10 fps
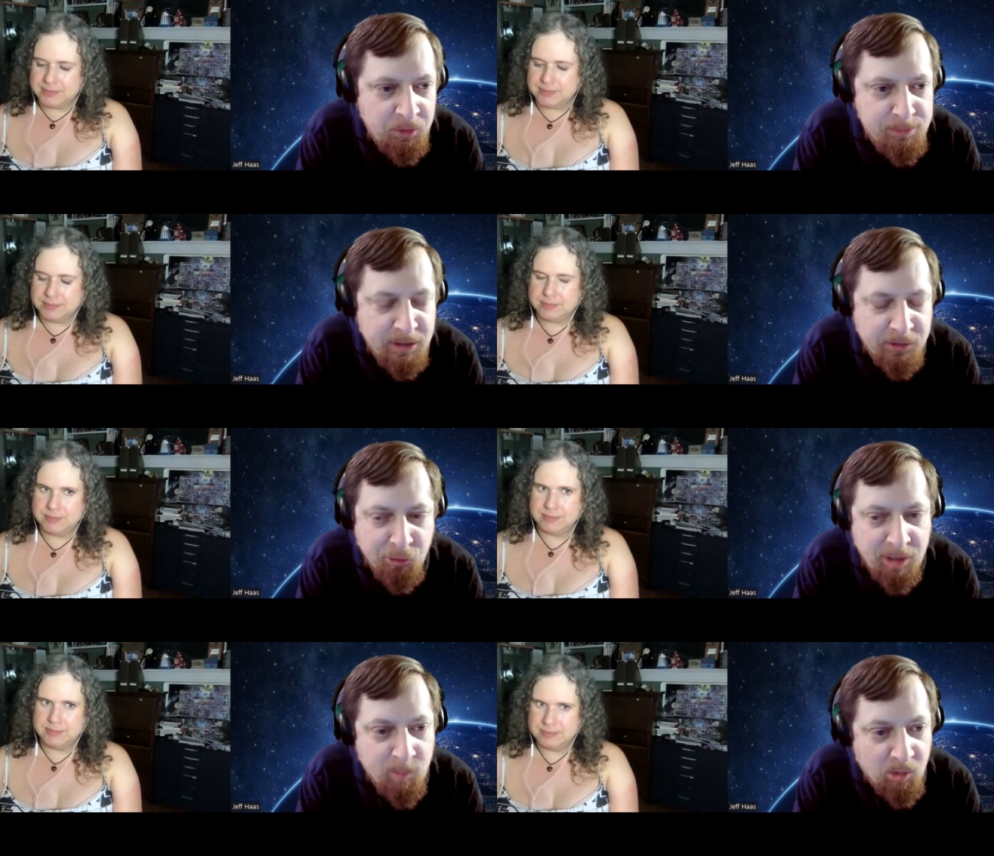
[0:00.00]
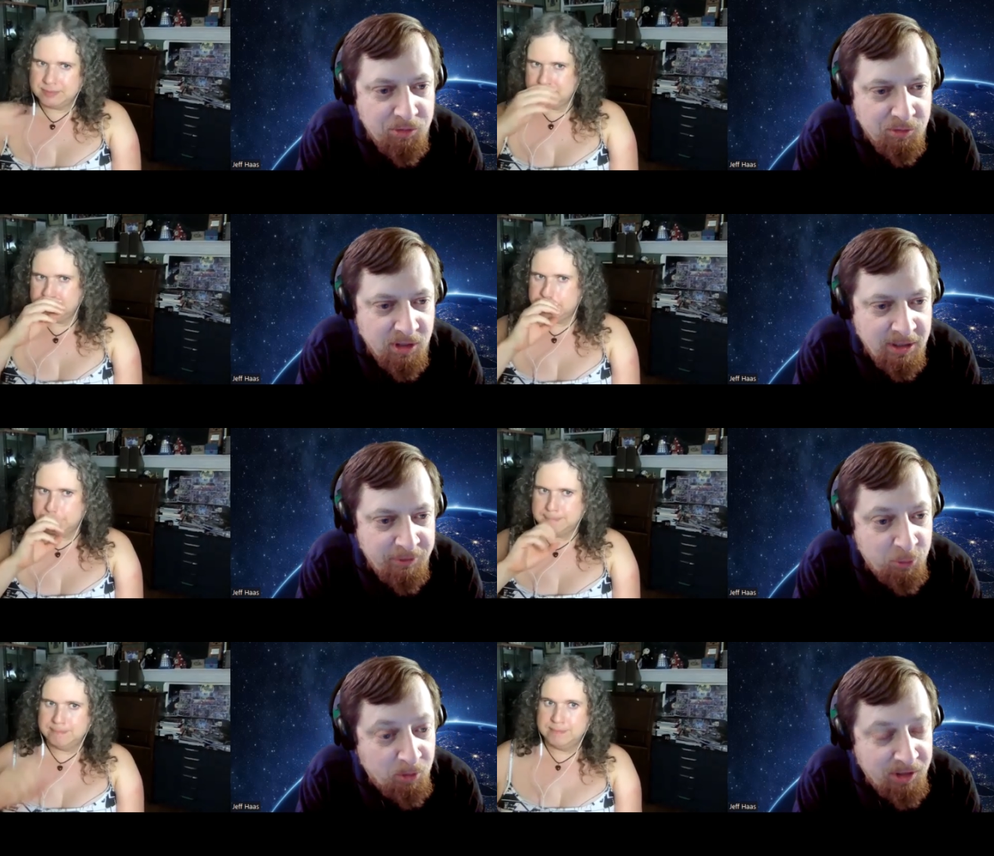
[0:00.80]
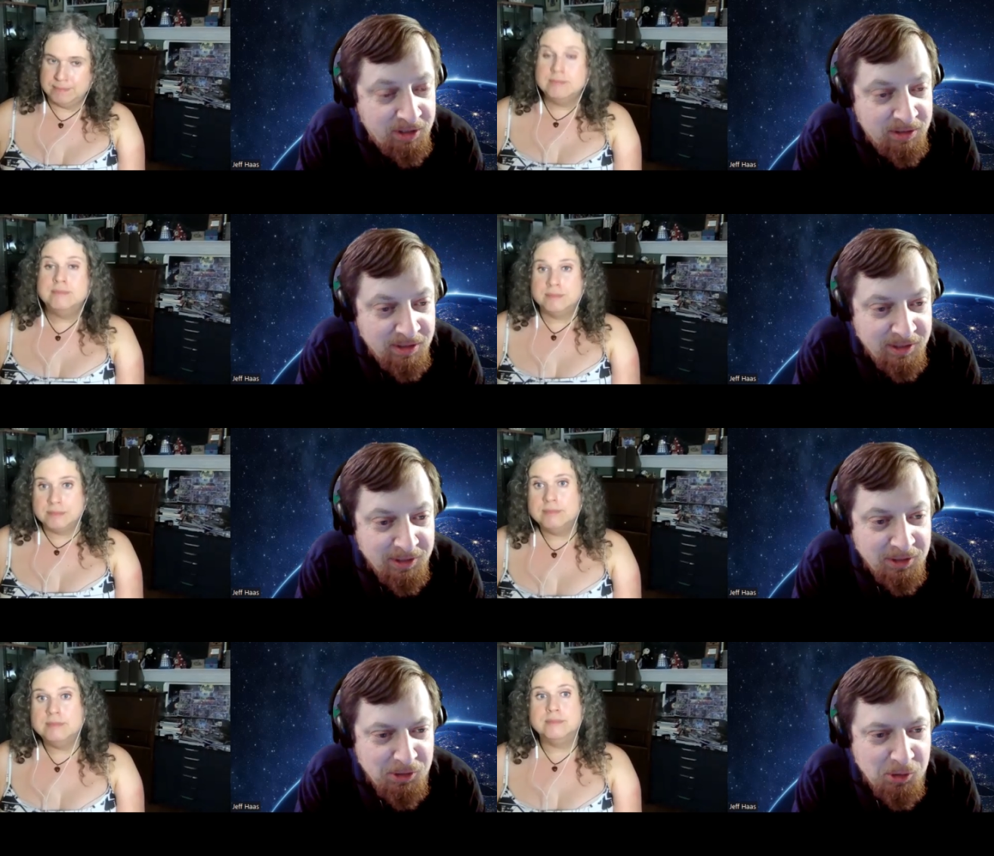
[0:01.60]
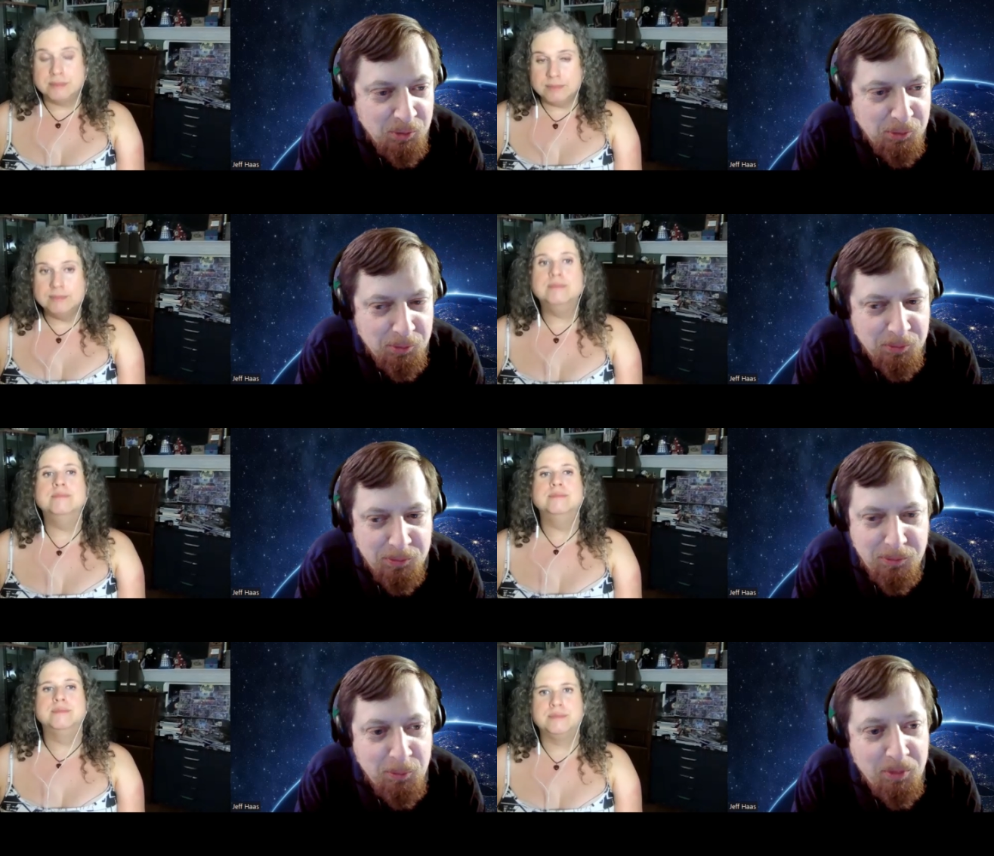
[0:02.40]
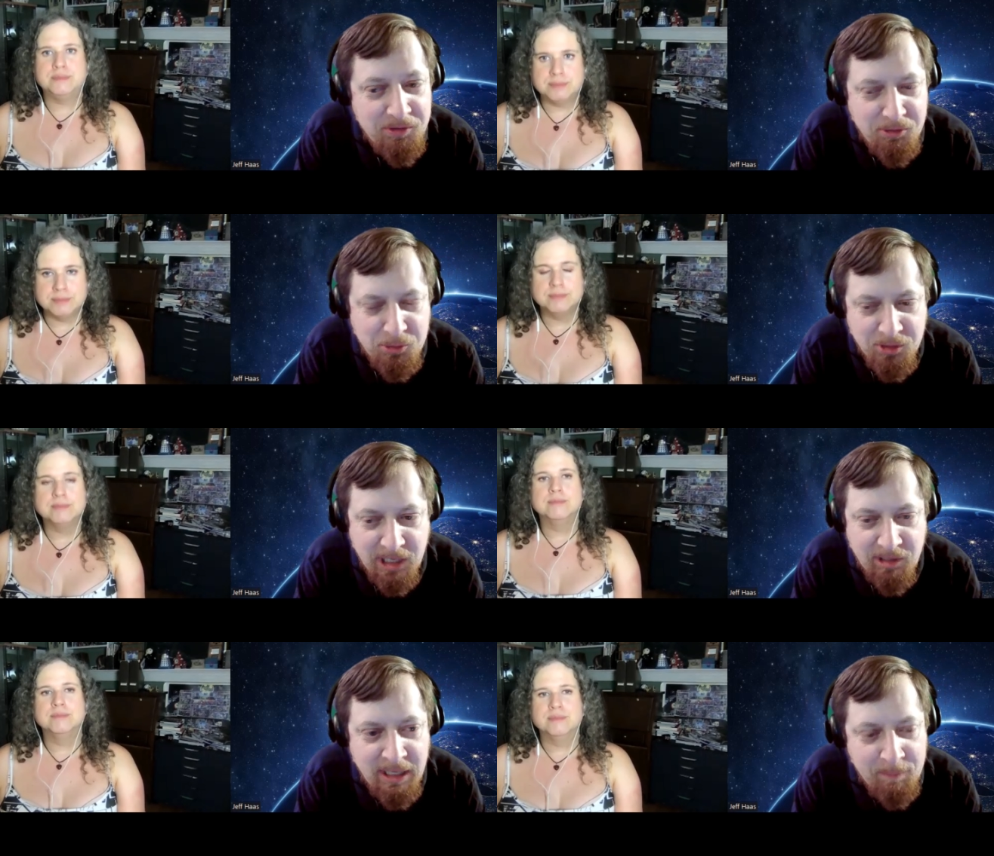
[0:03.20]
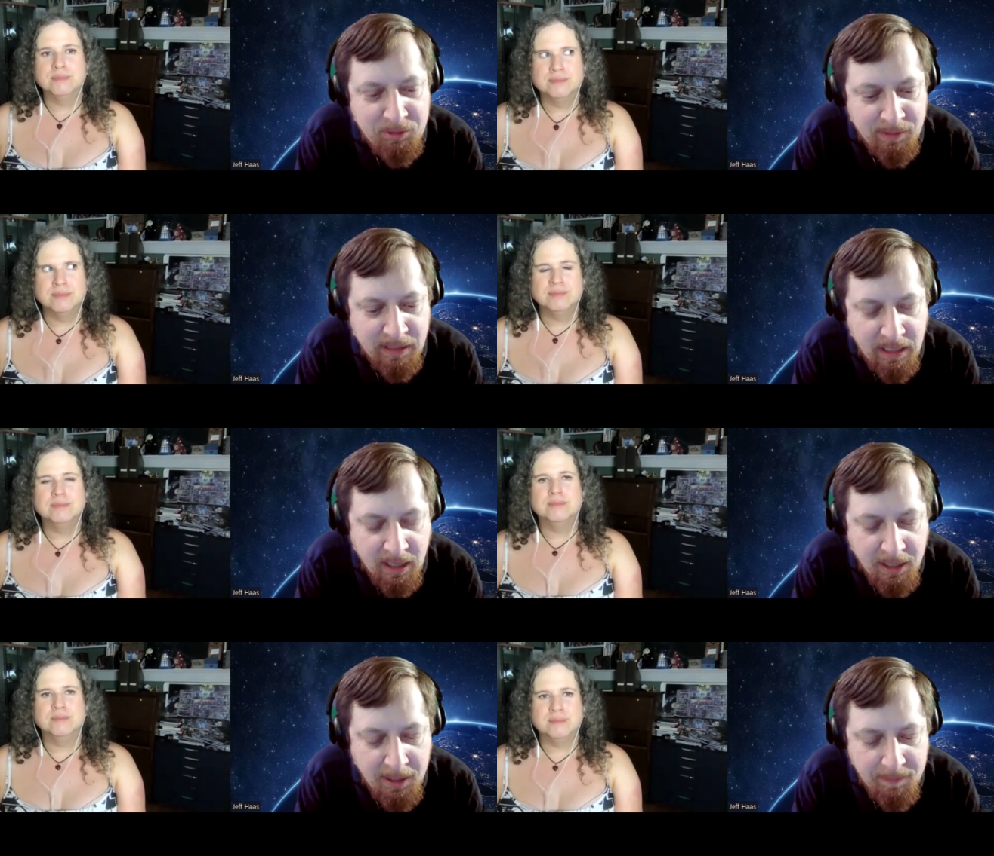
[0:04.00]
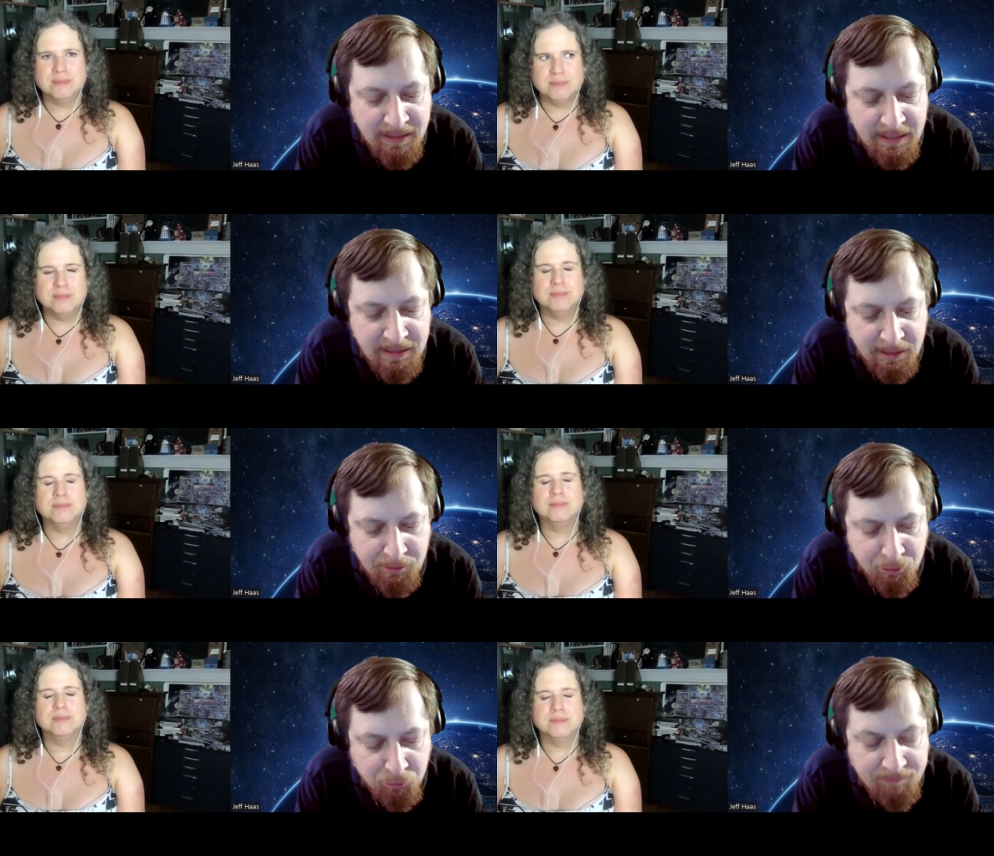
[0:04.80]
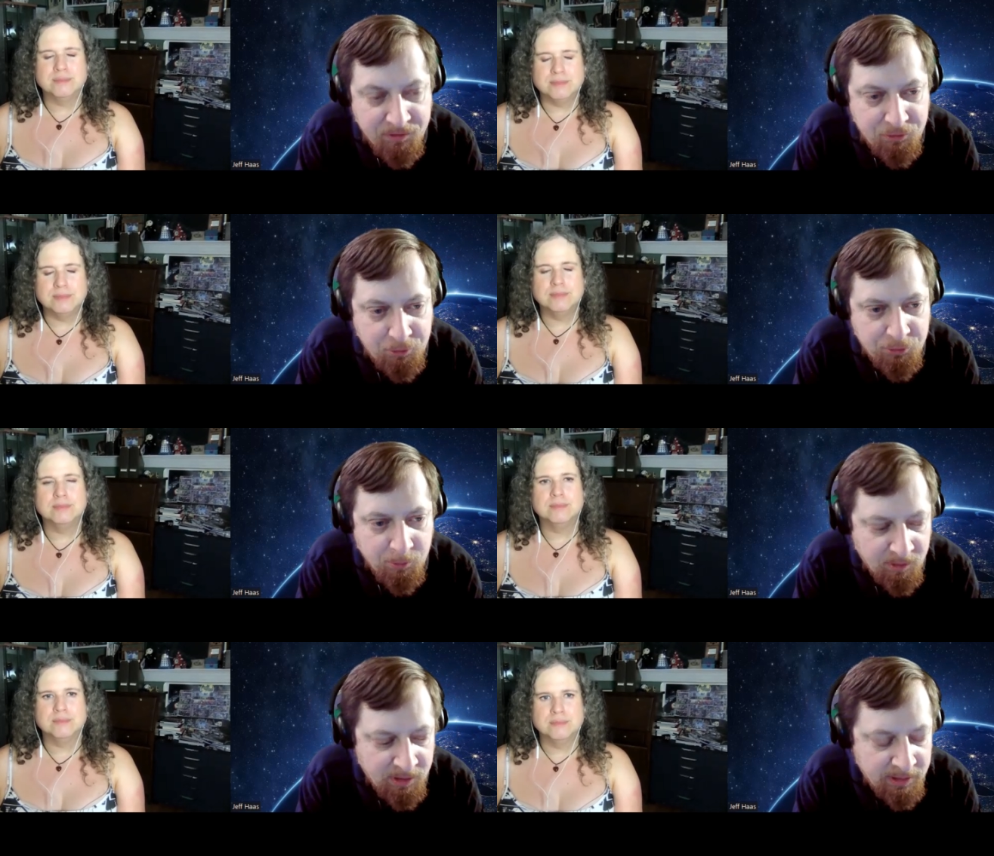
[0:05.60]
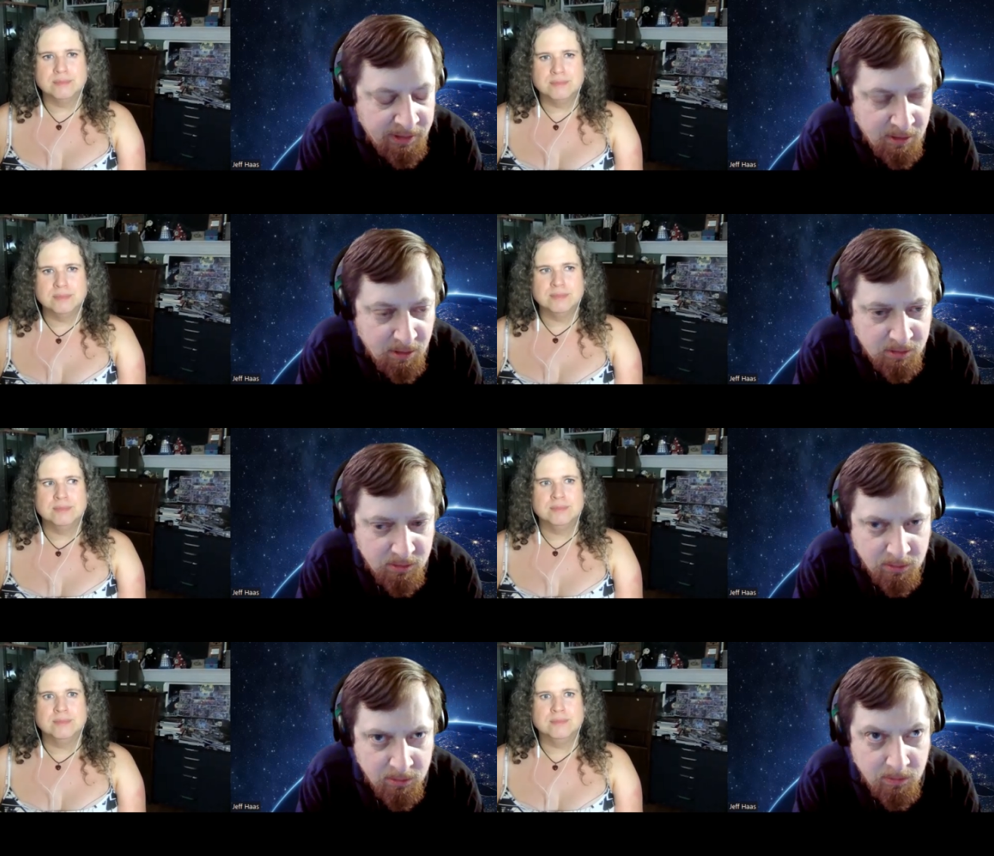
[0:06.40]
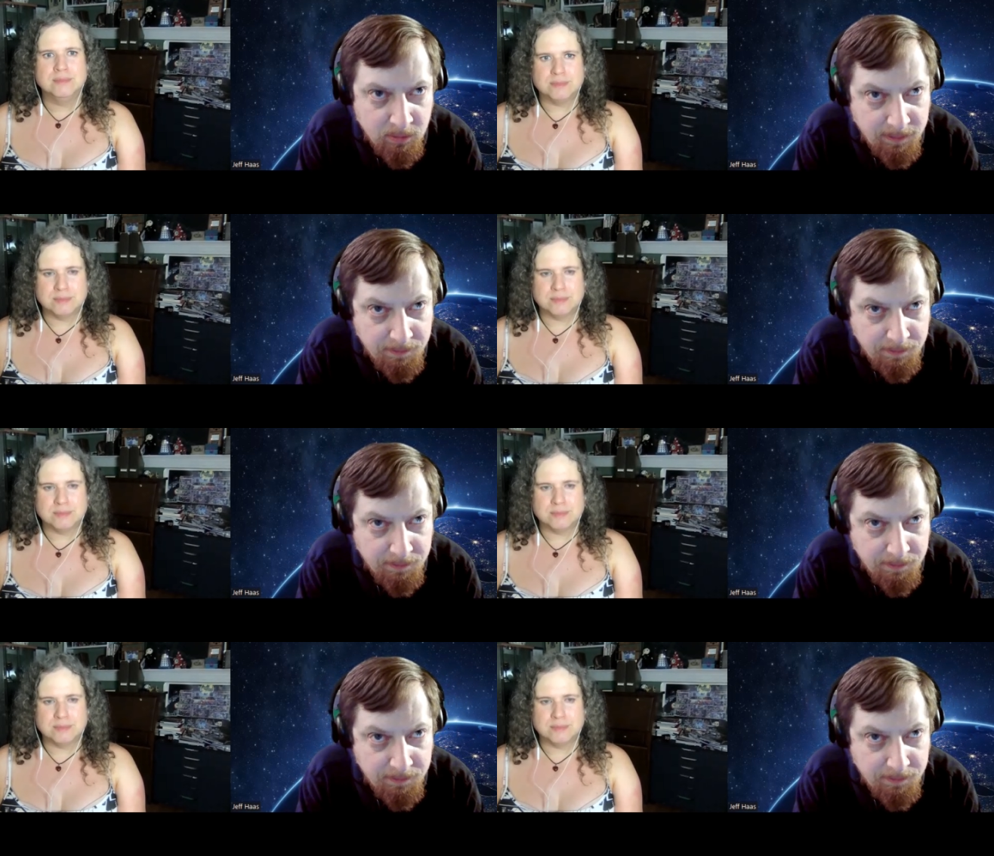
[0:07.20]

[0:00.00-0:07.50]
Speaker 1: we're talking about the Grant Morrison run, is Zauriel, who, mm-hmm. who who was such a cool character. And I must admit, um, and, and it's a reference to Zauriel in Hawk Girl